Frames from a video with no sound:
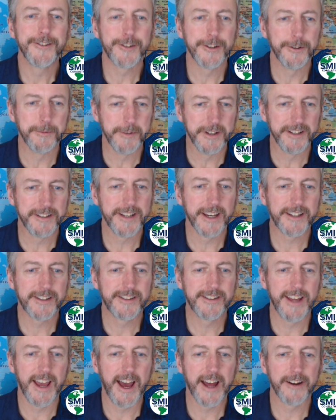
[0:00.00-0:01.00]
it takes
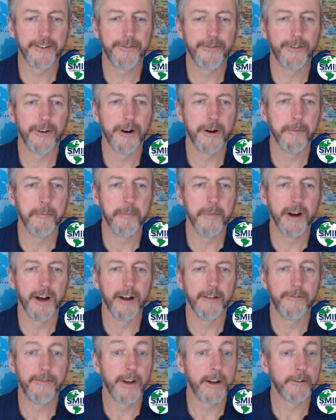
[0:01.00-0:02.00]
data from
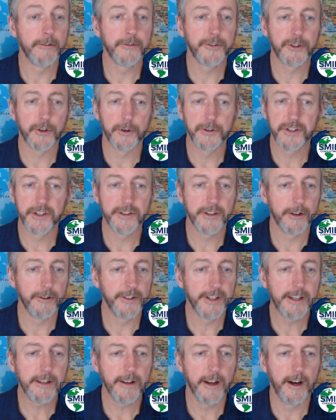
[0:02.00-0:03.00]
federal sources
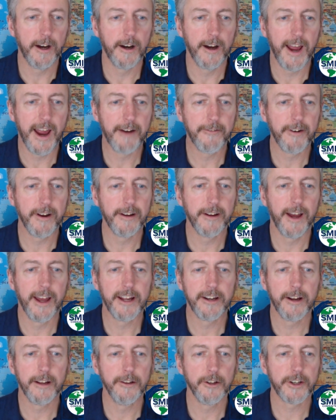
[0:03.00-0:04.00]
only,
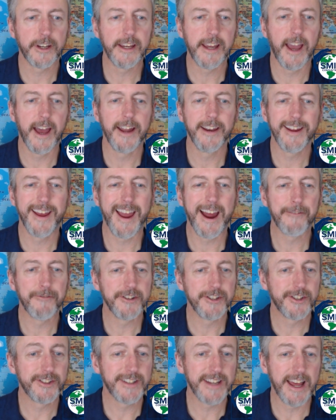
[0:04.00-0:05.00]
looking at
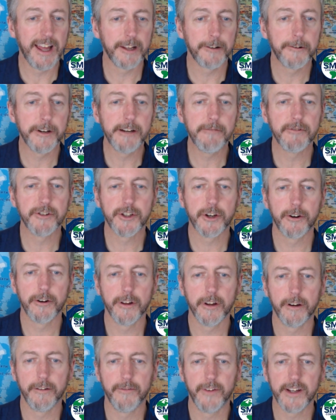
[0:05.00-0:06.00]
average salary, return
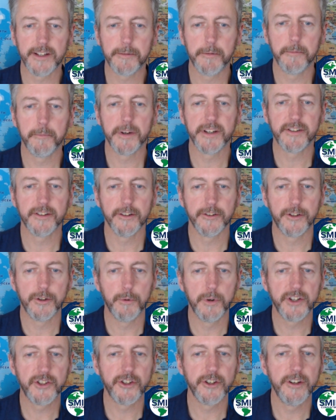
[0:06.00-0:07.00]
on investment based on
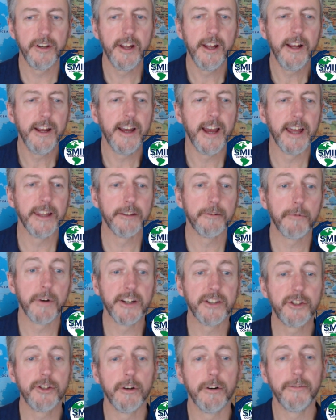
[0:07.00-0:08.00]
tuition, and the
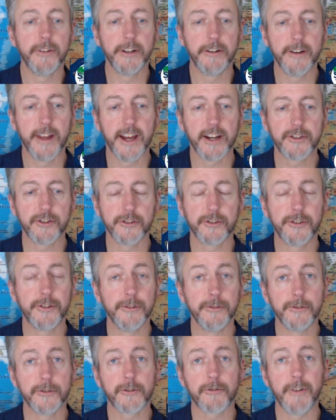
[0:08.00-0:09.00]
ratio of international
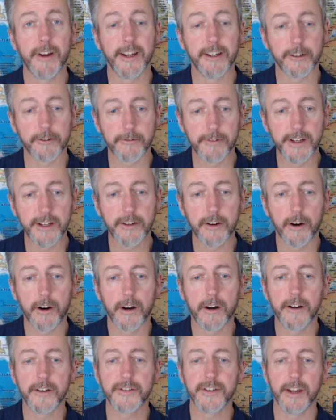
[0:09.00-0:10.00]
students granted green
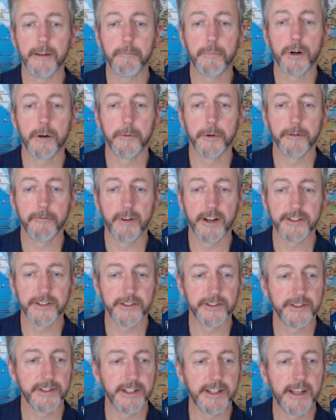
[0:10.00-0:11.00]
cards and permanent
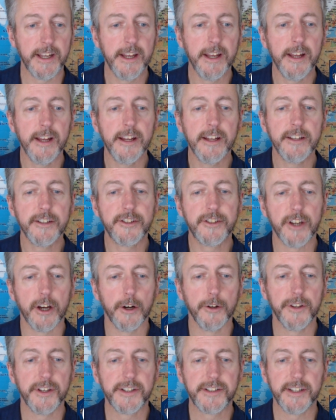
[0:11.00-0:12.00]
residency.
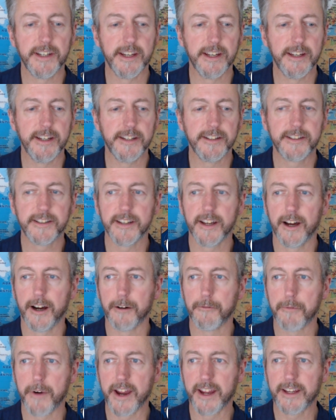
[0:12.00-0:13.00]
So this is a
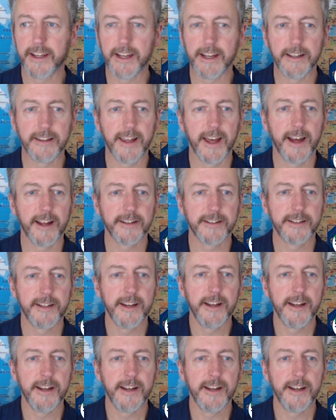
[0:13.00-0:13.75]
ranking that